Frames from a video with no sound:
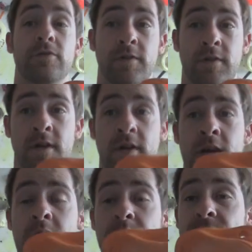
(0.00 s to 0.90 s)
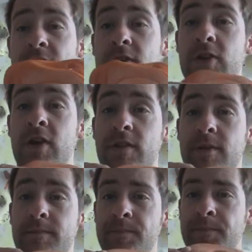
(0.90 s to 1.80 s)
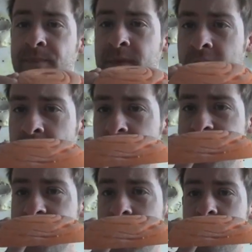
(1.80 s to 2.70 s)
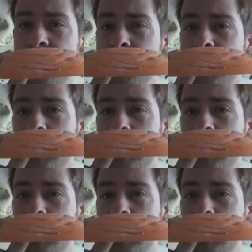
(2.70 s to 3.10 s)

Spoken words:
But if you look at them and see how thin they